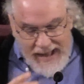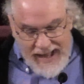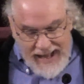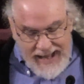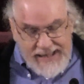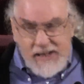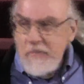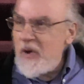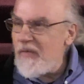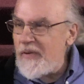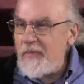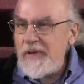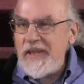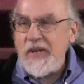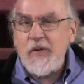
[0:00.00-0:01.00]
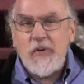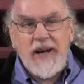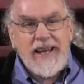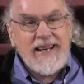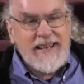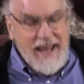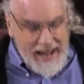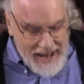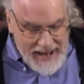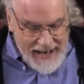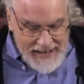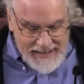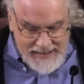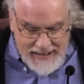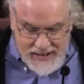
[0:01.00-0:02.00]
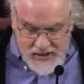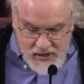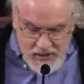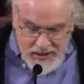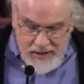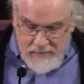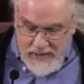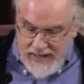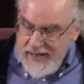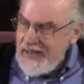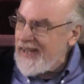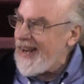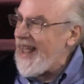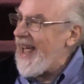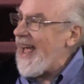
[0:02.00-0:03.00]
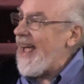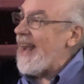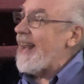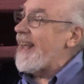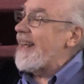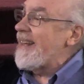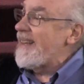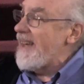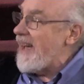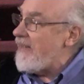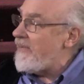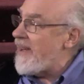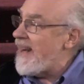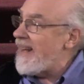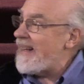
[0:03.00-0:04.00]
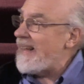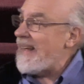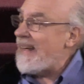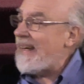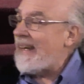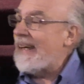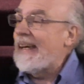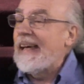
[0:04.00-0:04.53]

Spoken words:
It's a movie with a great cast that should have been good, and it definitely